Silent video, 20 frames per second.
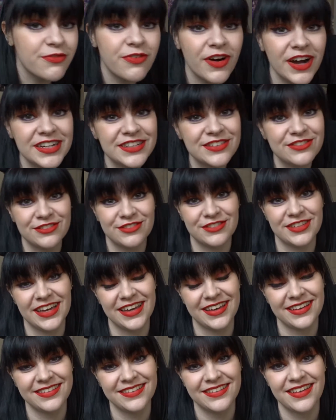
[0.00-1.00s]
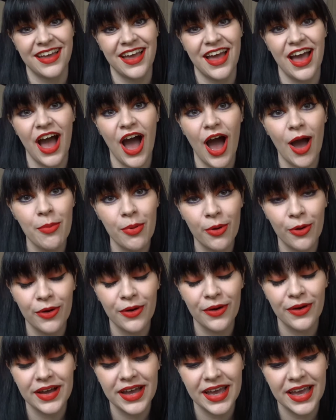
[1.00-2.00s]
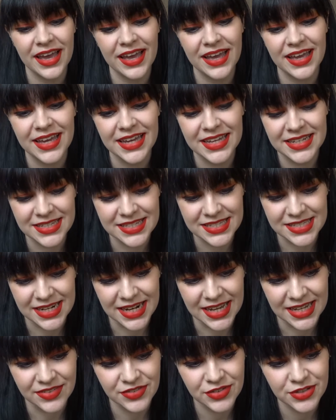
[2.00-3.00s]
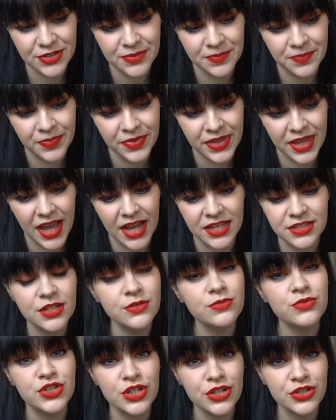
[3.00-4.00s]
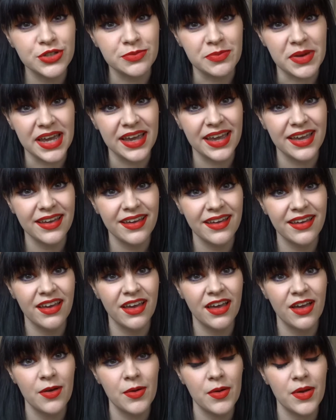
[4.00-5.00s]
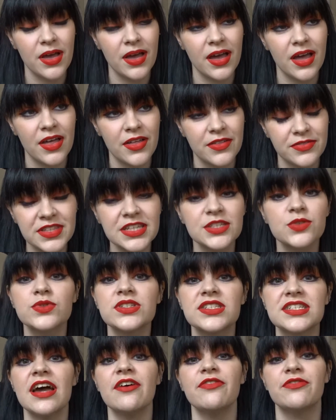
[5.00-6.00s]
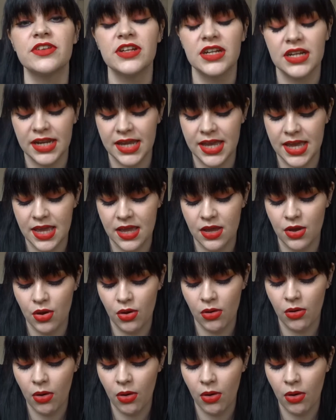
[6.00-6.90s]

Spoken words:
final thing I bought in Disneyland, and don't judge me, this was definitely